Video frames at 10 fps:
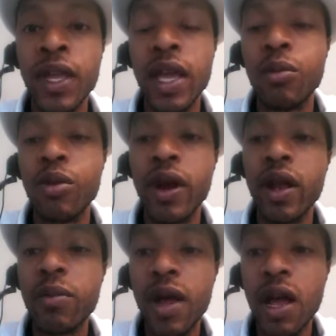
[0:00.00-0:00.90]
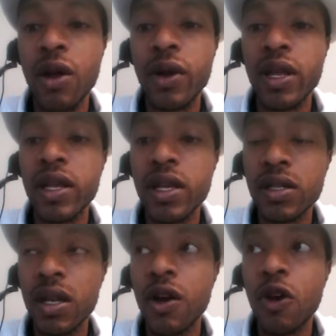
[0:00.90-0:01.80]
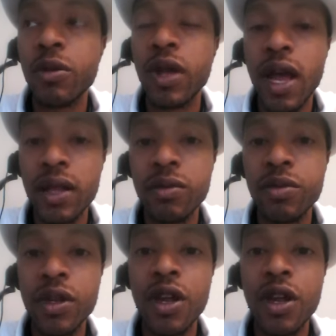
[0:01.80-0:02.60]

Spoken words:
And Brain Power is a homeopathy